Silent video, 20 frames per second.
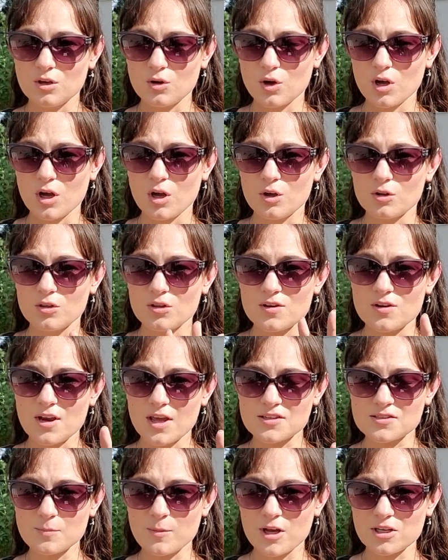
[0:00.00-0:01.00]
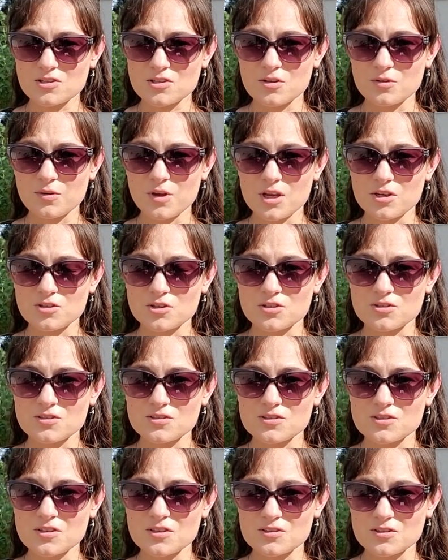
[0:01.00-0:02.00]
the nest box
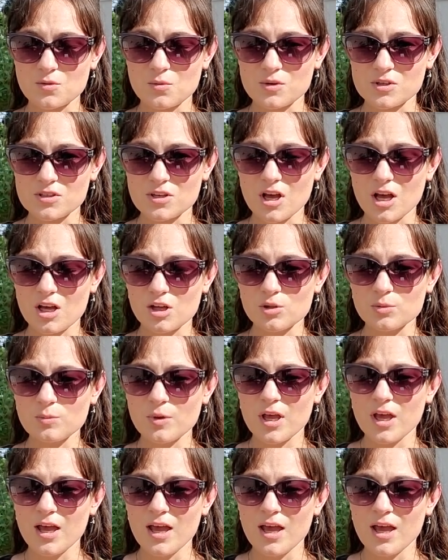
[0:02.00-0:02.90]
locations is going to help.